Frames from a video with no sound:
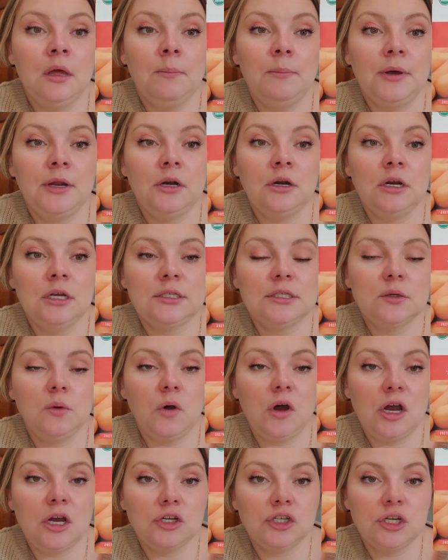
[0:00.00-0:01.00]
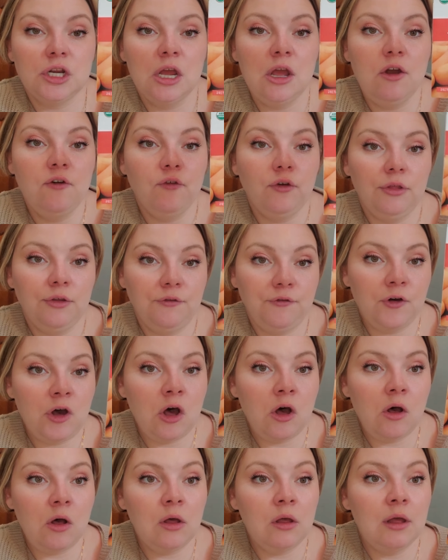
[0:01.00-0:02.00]
butternut squash for the
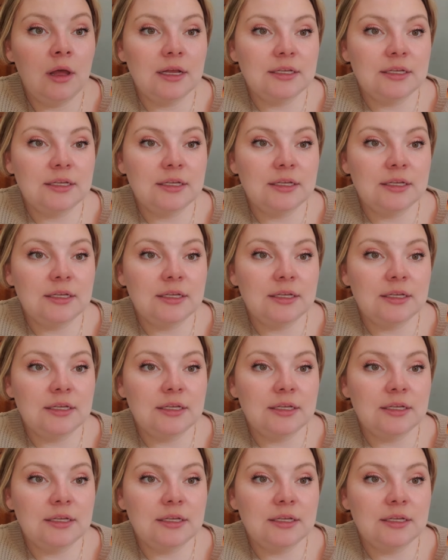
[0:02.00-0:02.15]
fall.